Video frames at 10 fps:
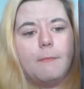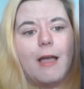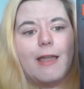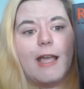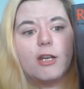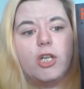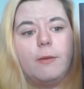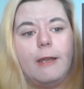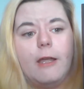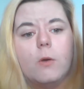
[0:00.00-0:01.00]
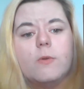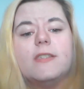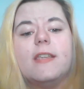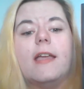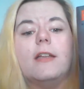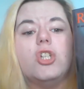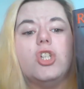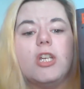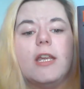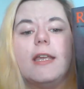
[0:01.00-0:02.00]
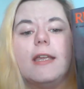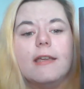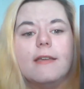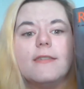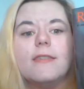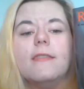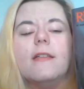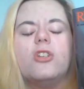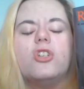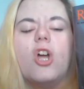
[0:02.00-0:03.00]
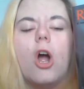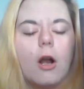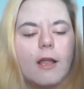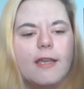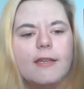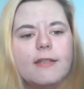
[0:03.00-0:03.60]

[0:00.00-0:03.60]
actually be ghosts, and she is the target.